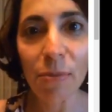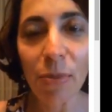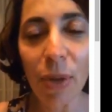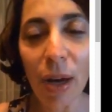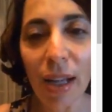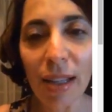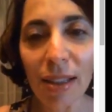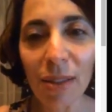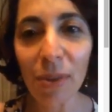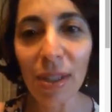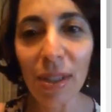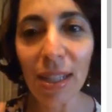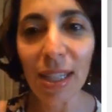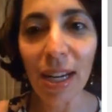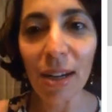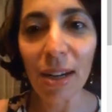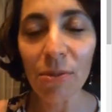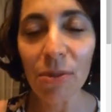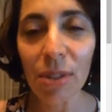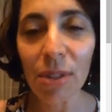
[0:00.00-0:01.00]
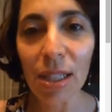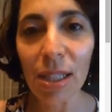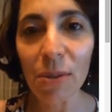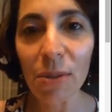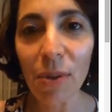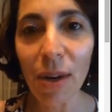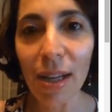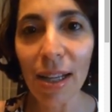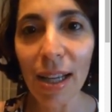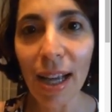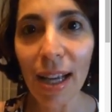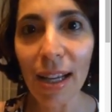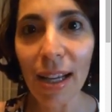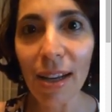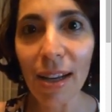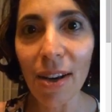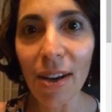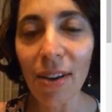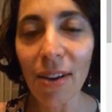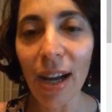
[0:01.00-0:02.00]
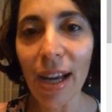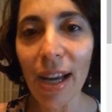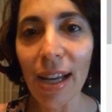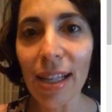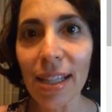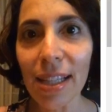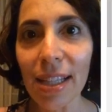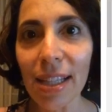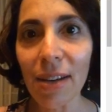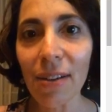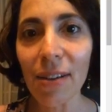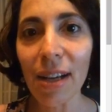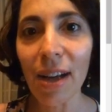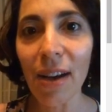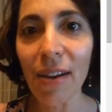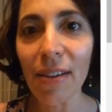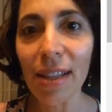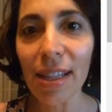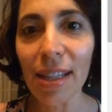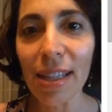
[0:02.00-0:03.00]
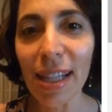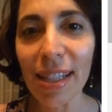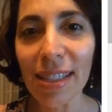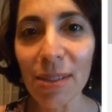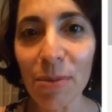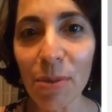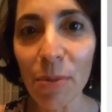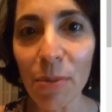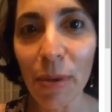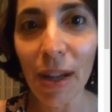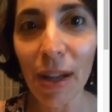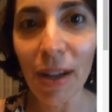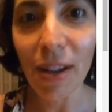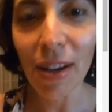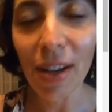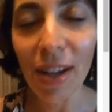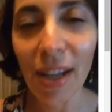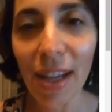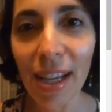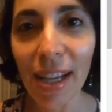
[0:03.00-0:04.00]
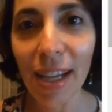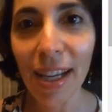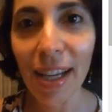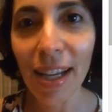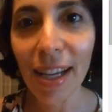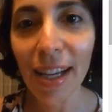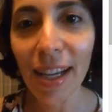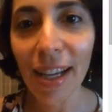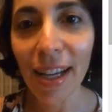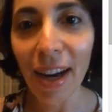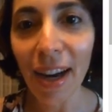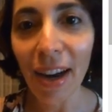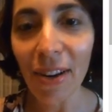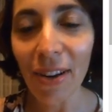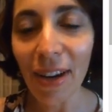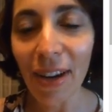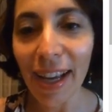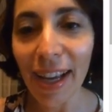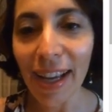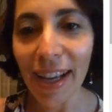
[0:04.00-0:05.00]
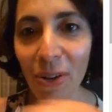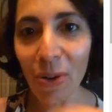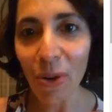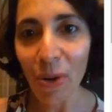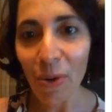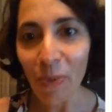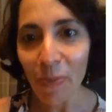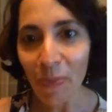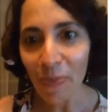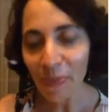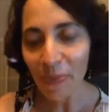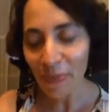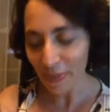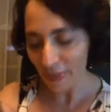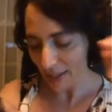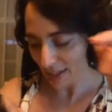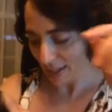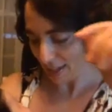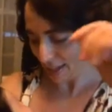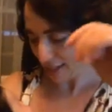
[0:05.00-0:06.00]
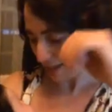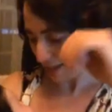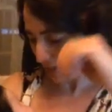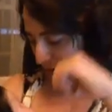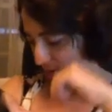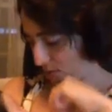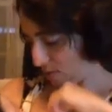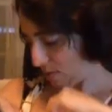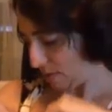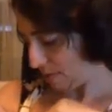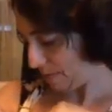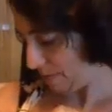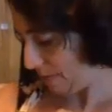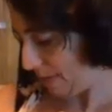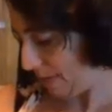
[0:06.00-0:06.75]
bought the one that I really want yet. Okay, there we go. I think that's a little bit better. Okay, cool. Cool.